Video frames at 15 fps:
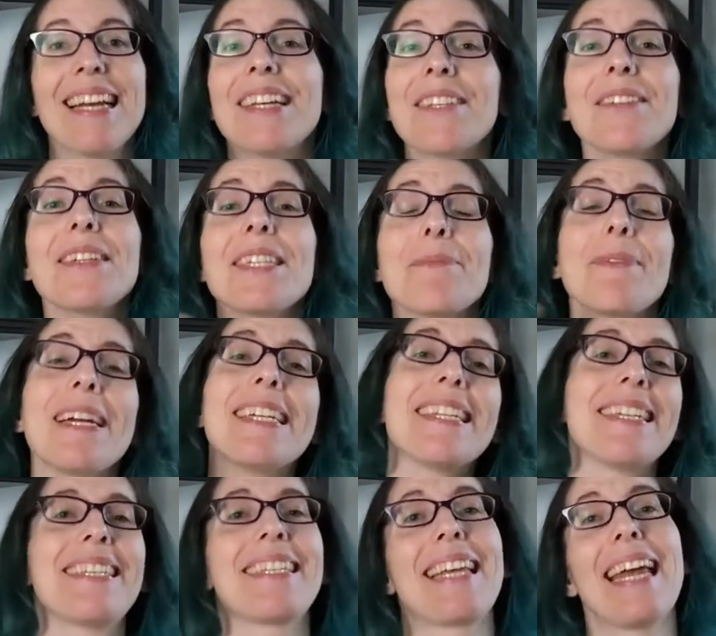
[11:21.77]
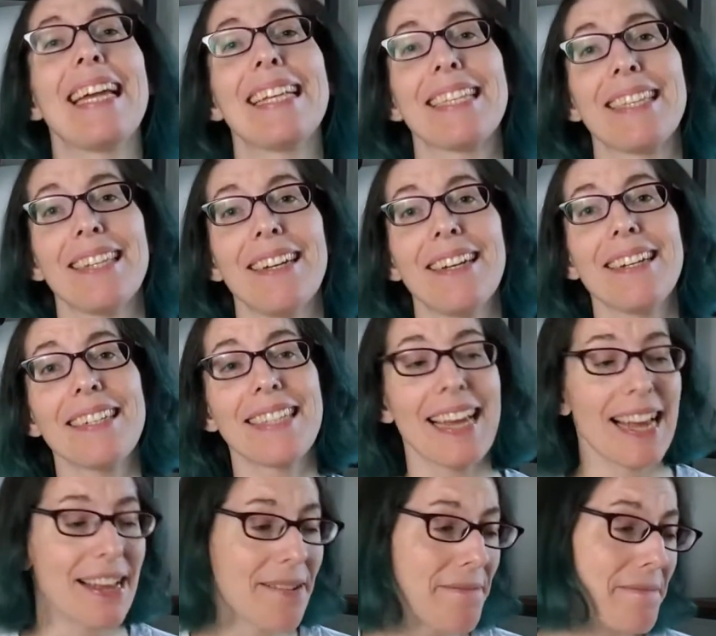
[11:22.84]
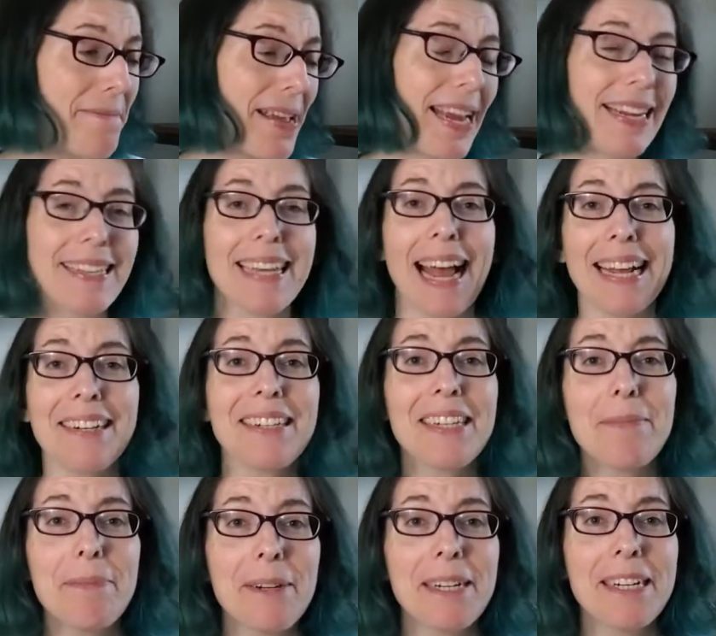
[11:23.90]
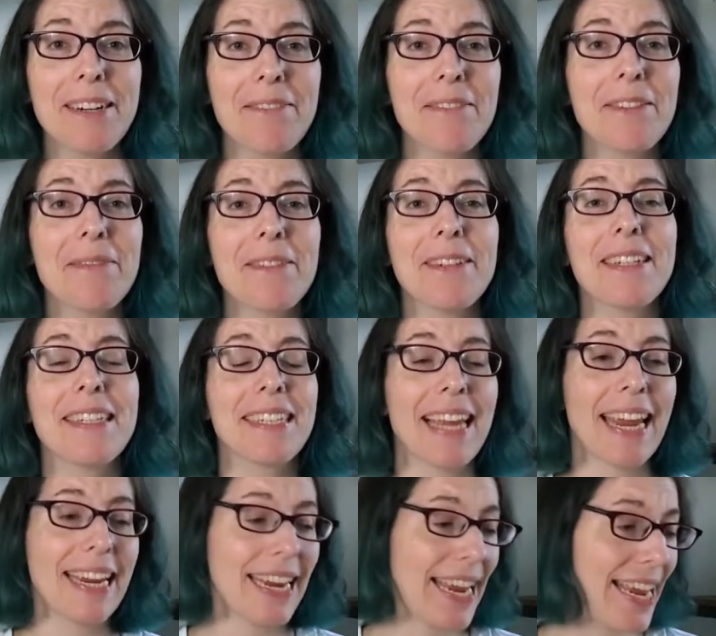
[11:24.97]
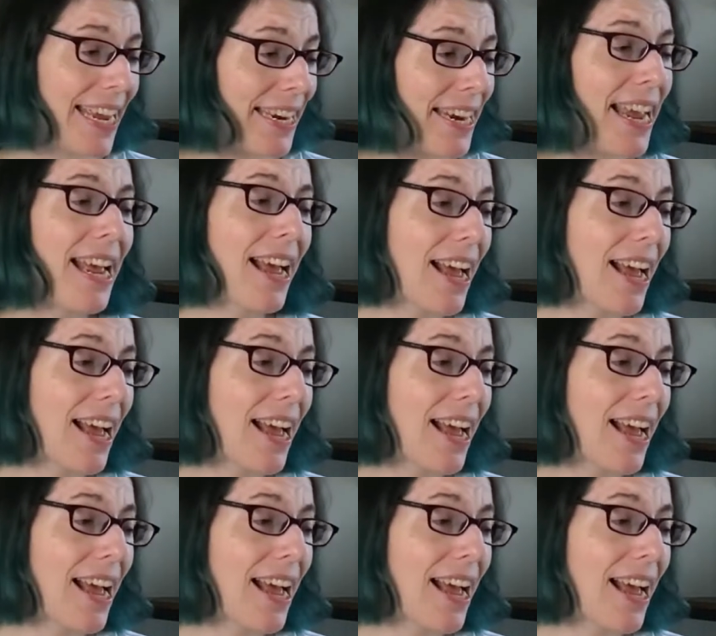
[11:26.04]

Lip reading: So despite the skate's looks, it's actually pretty comfortable to skate in.